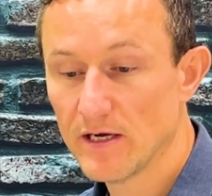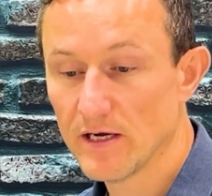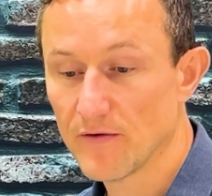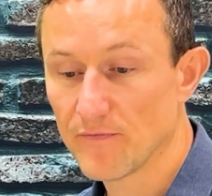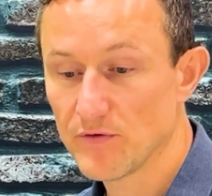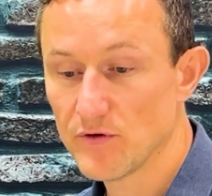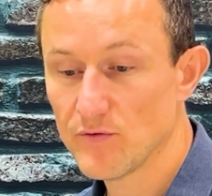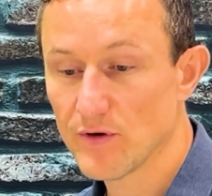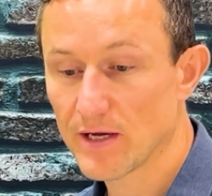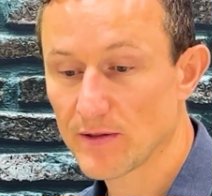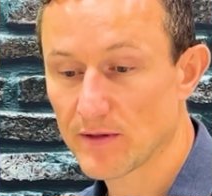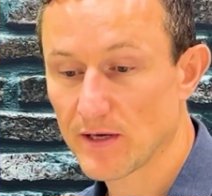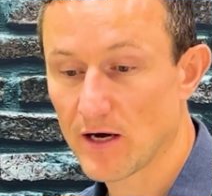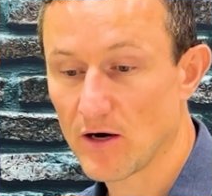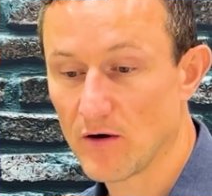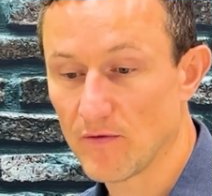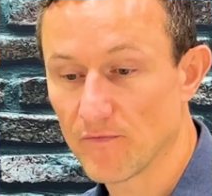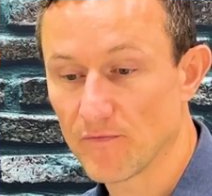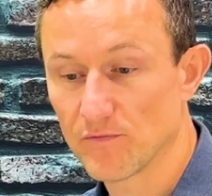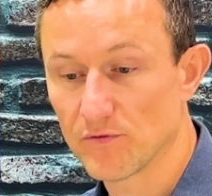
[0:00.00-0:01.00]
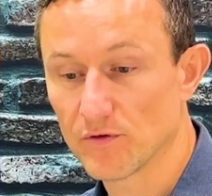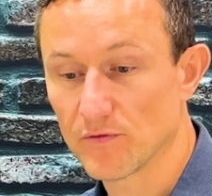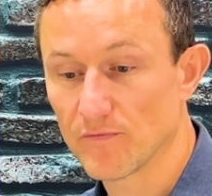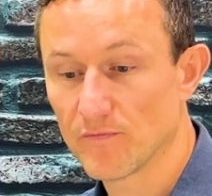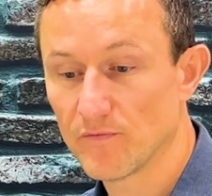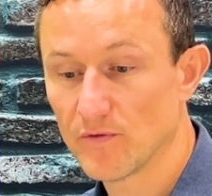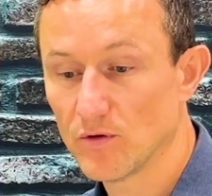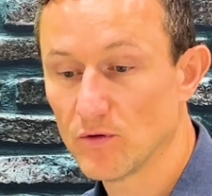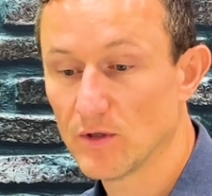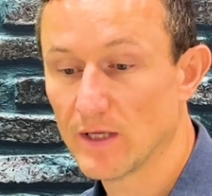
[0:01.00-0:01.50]
If you had that on for a
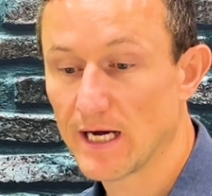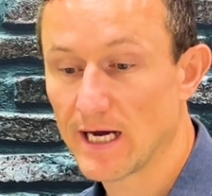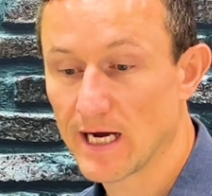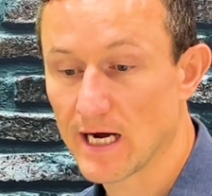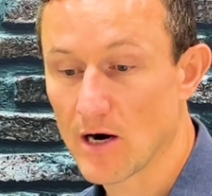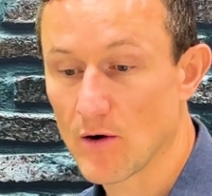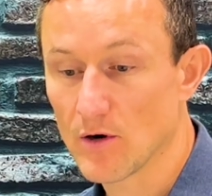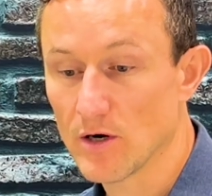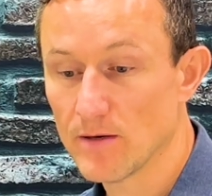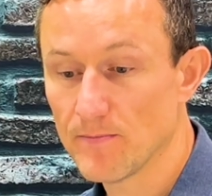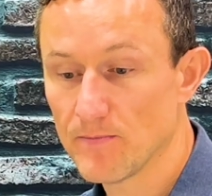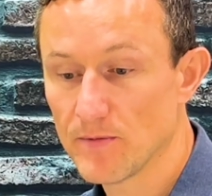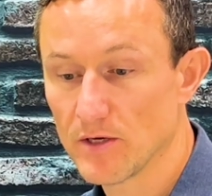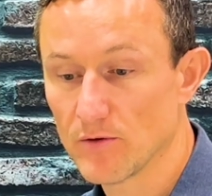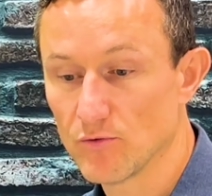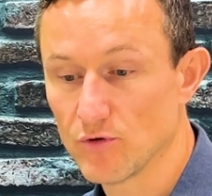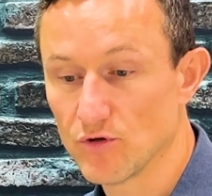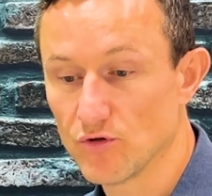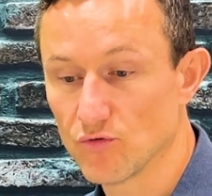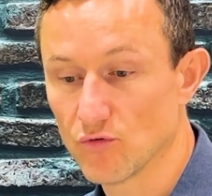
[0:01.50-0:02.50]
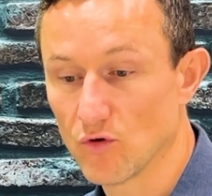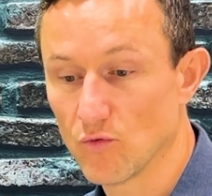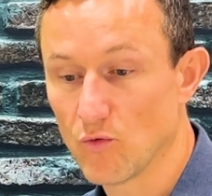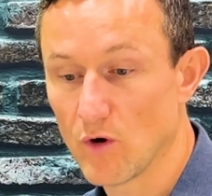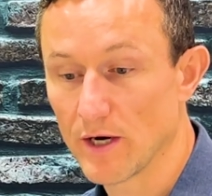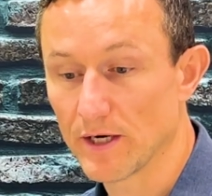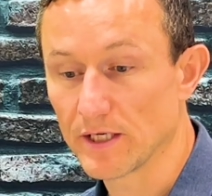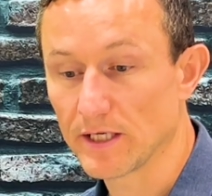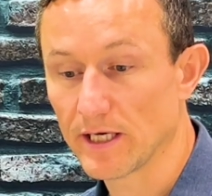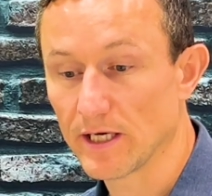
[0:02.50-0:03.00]
full hour, it would draw
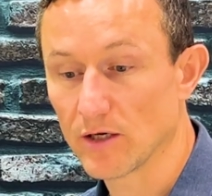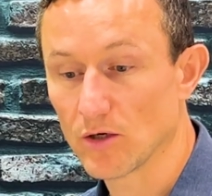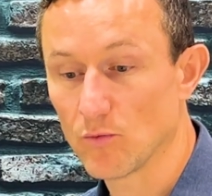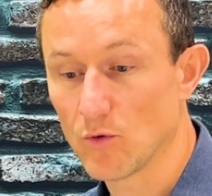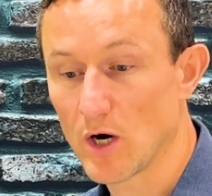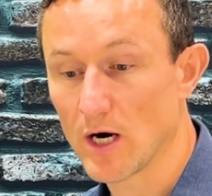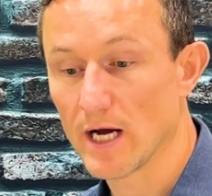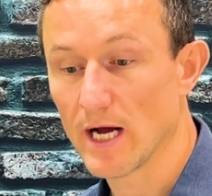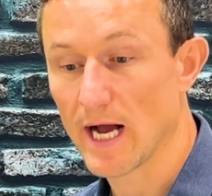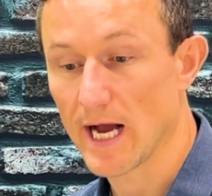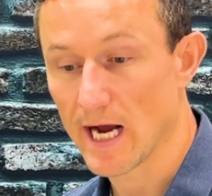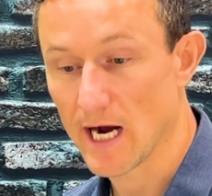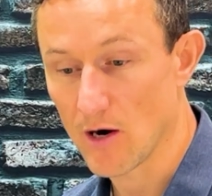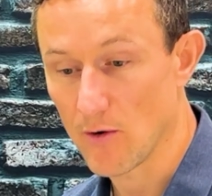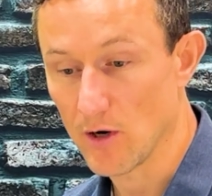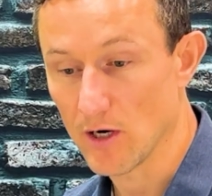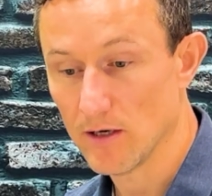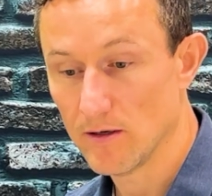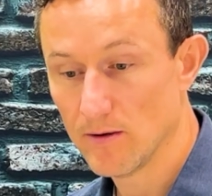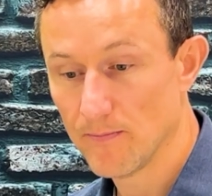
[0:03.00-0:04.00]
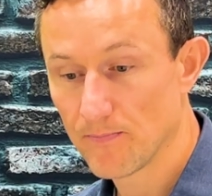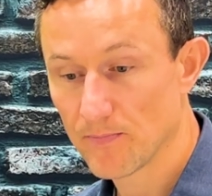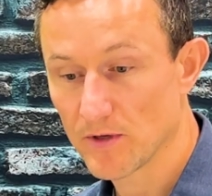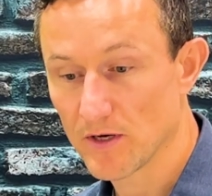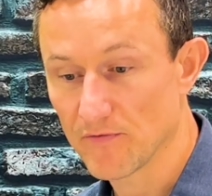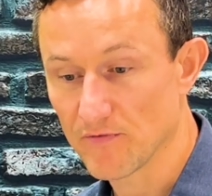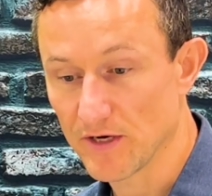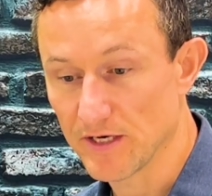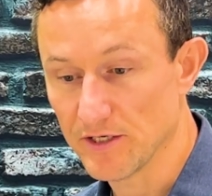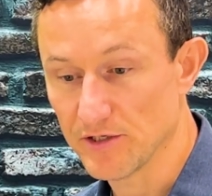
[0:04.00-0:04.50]
1 kilowatt hour
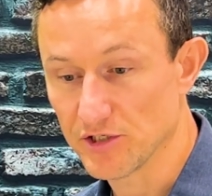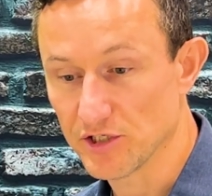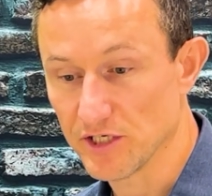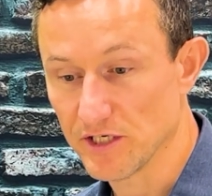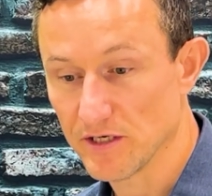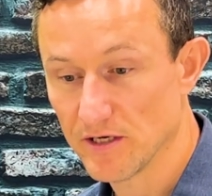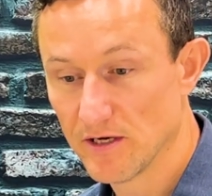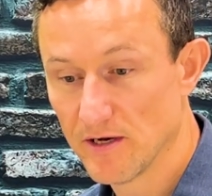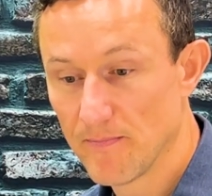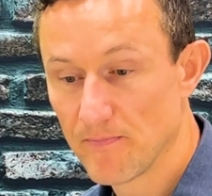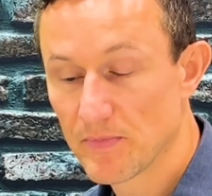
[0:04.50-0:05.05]
of energy.